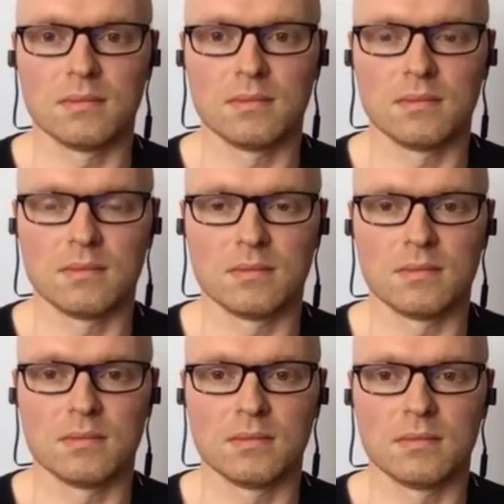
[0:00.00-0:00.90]

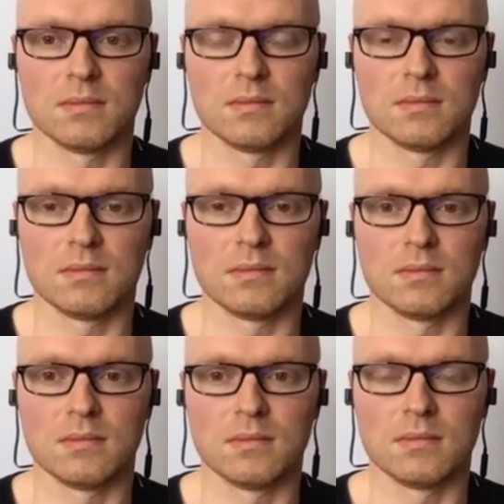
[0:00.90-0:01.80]

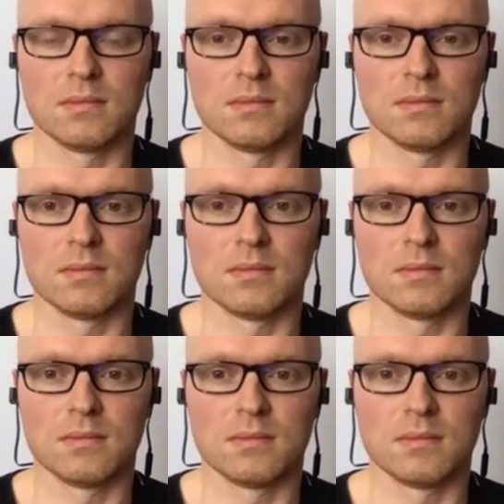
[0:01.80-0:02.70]

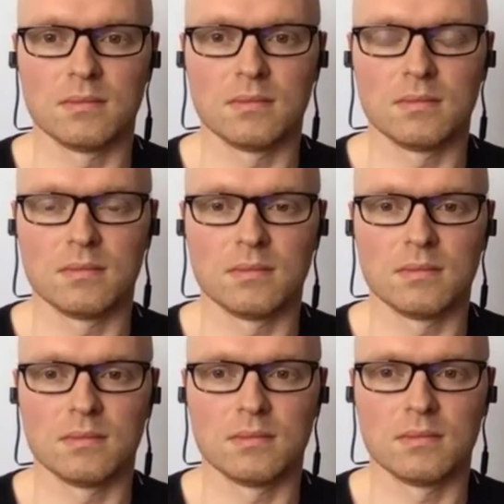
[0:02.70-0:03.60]

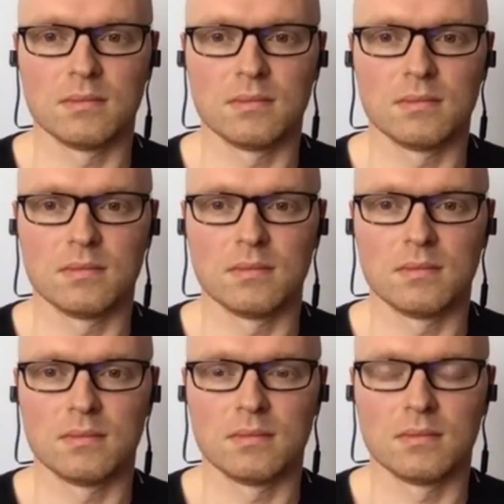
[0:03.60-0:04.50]

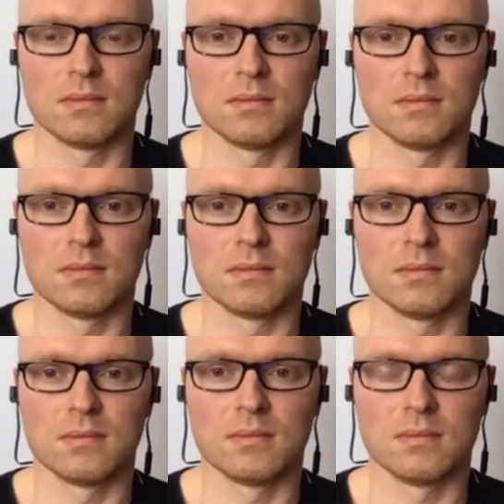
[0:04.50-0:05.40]

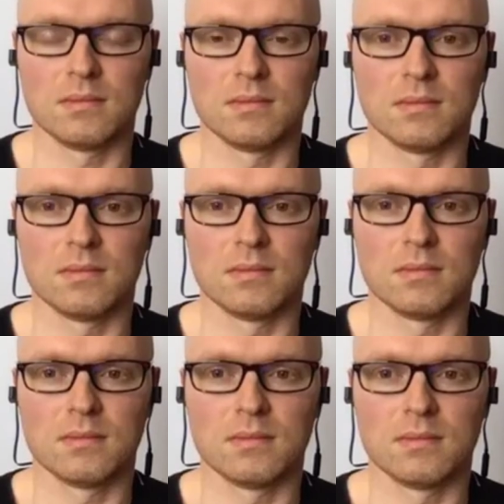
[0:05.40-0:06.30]

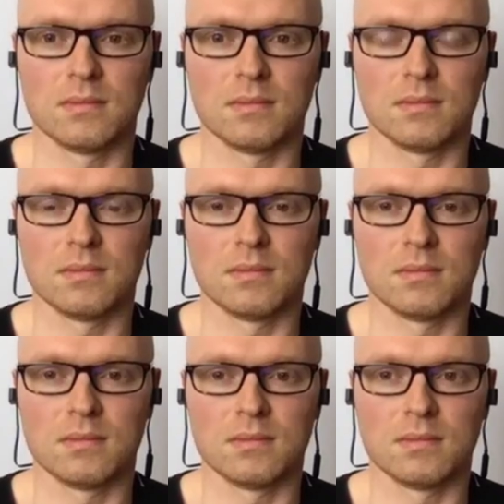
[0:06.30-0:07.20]

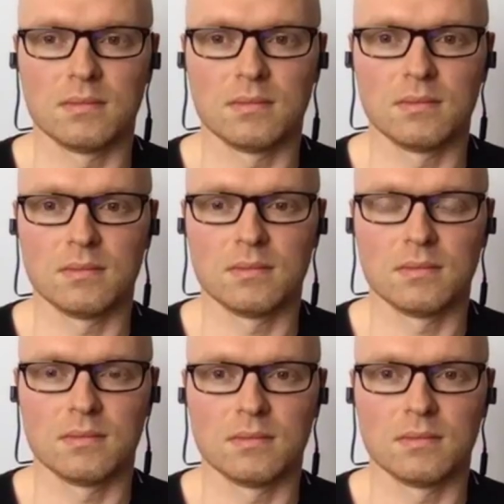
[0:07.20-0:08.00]
(silent)